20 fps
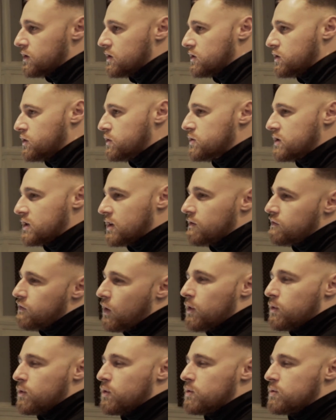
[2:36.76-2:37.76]
using the
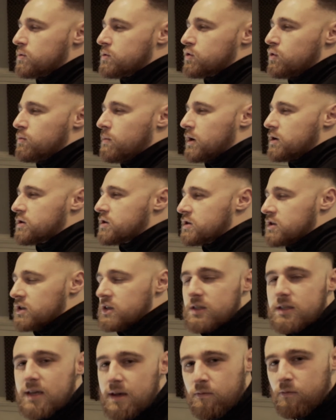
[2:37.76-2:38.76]
vocals almost as a
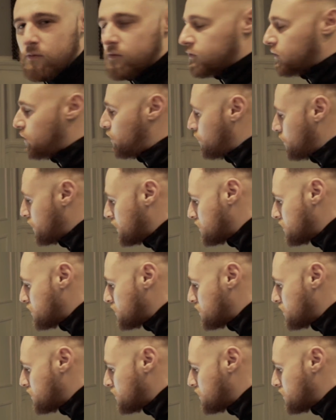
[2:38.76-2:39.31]
synth or an